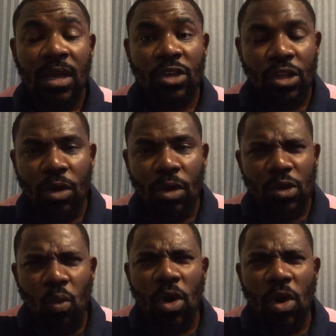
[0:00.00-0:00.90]
When
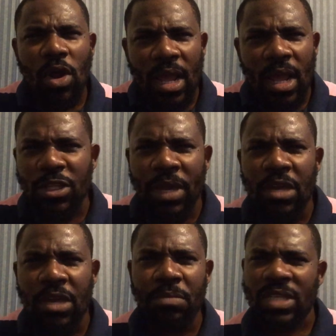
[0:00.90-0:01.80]
you work hard, when you pay
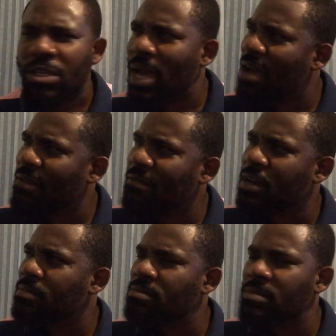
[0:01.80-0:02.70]
your bills, and you have
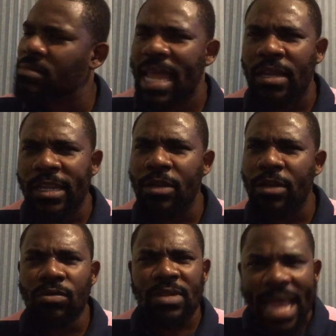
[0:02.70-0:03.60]
like a
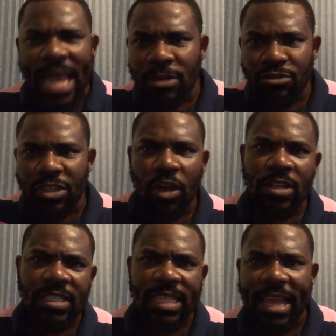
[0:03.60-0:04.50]
little
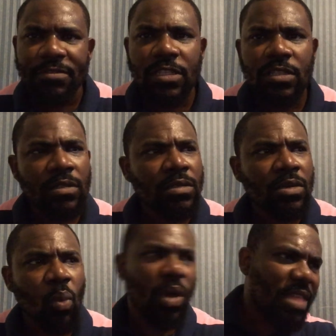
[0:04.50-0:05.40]
$900 left,
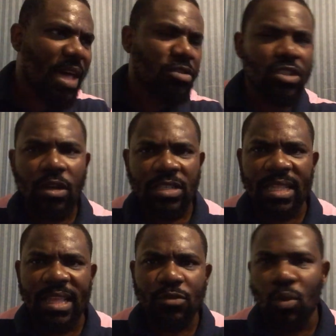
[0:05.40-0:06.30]

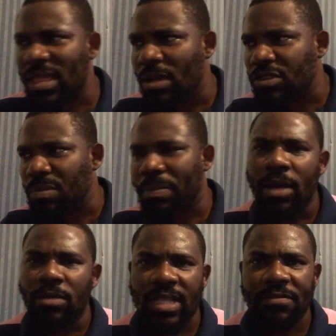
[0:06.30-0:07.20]
$1,000 left,
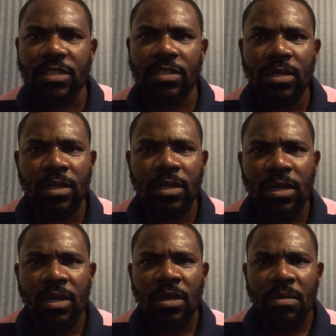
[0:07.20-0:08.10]
£1,000 left.
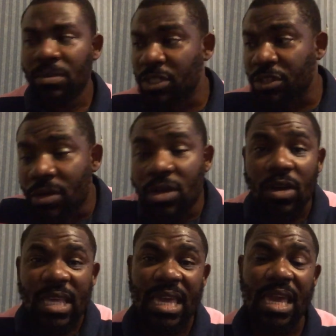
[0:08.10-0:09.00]
Some of you
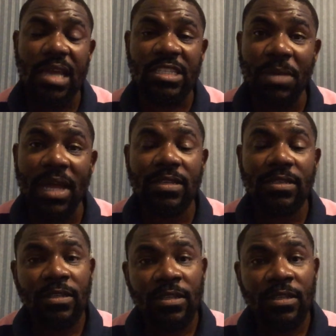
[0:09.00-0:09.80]
got kids, man.